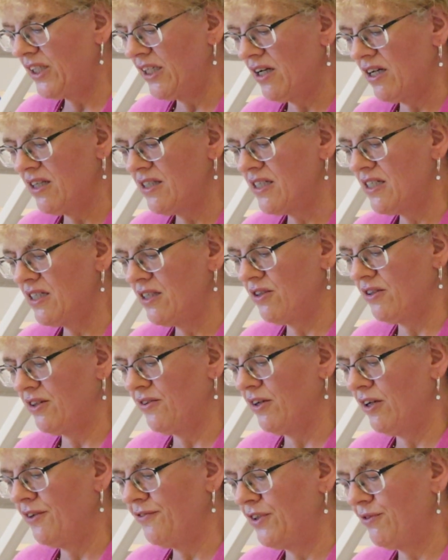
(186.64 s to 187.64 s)
the
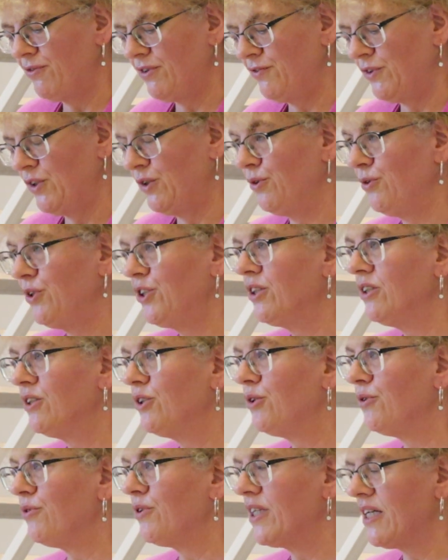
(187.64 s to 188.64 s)
onset of the revolution
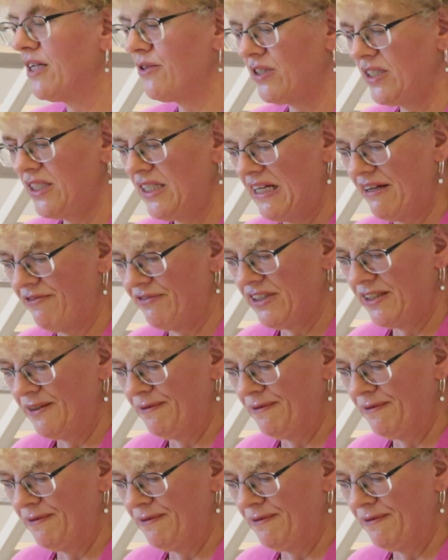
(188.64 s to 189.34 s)
in 2011.